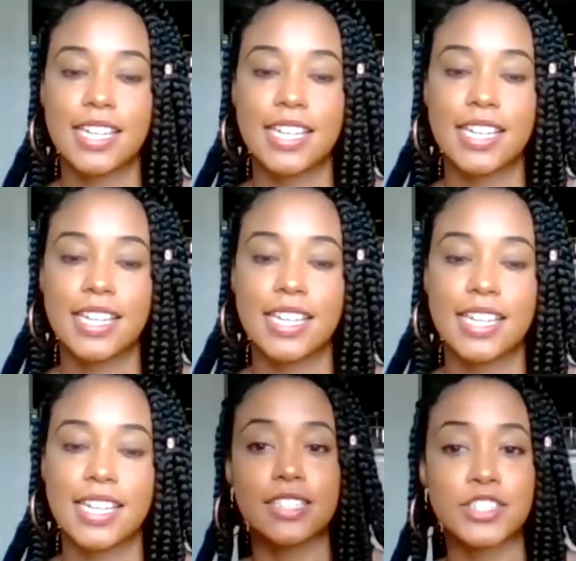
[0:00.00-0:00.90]
and
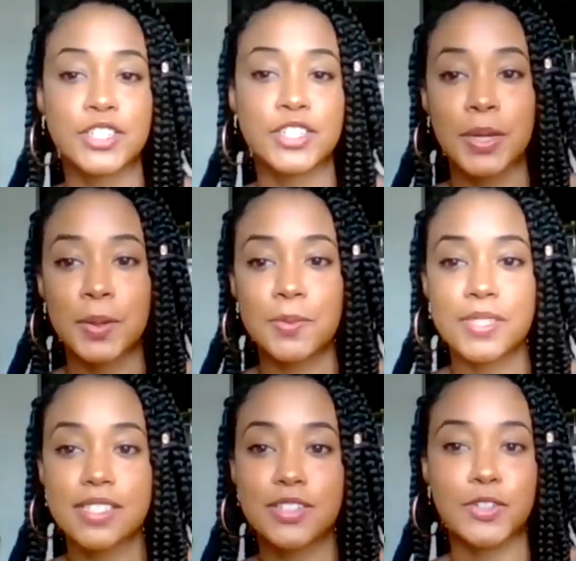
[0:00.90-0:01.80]
processed foods like
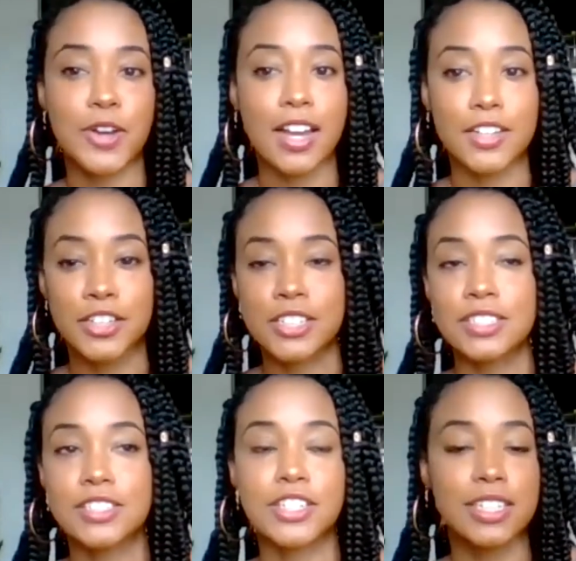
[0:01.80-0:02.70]
chips,
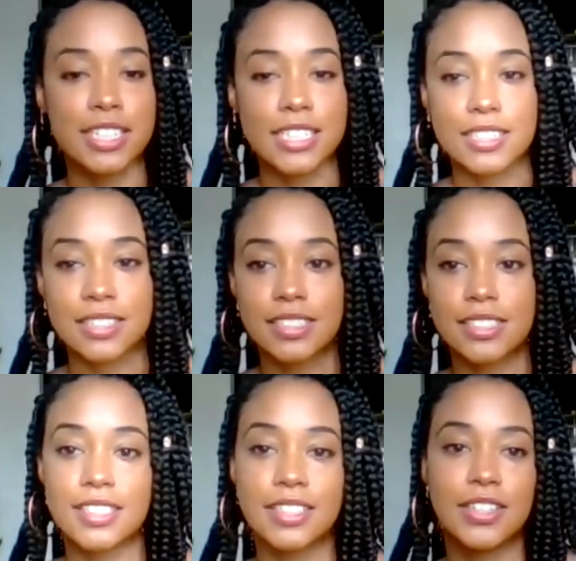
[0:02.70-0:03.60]
crackers,
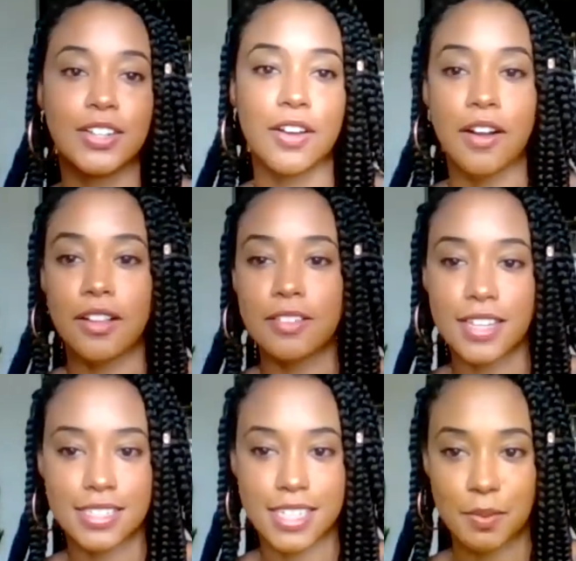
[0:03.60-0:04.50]
cookies, all of
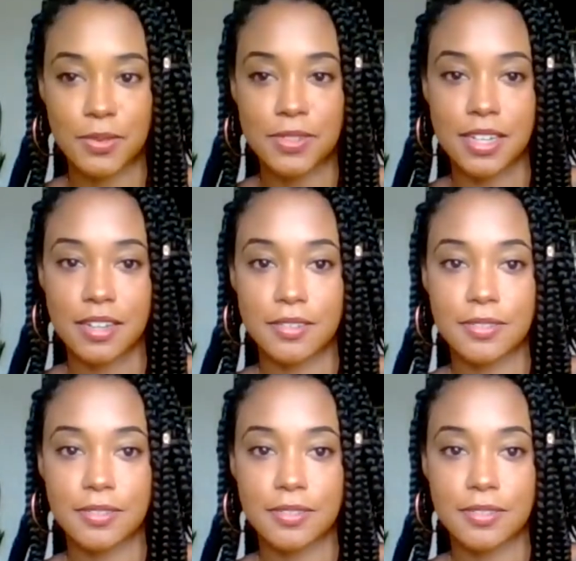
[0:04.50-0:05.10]
that type of stuff.